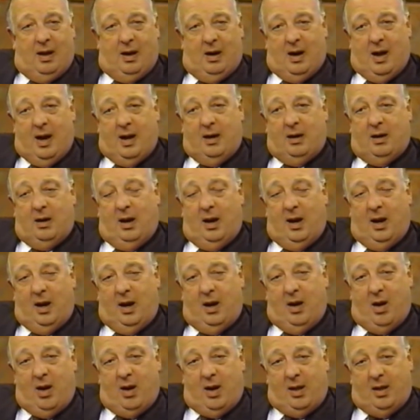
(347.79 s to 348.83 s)
And I
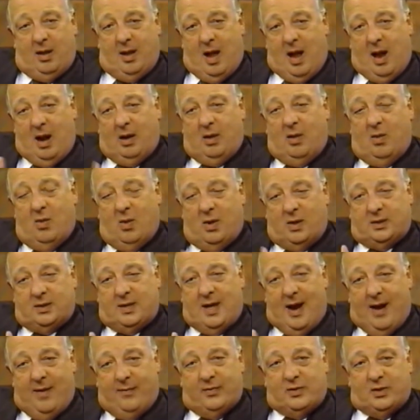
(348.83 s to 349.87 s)
clearly, on a dollar
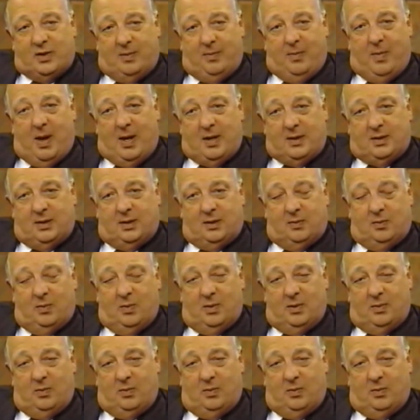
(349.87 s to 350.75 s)
cost averaging basis,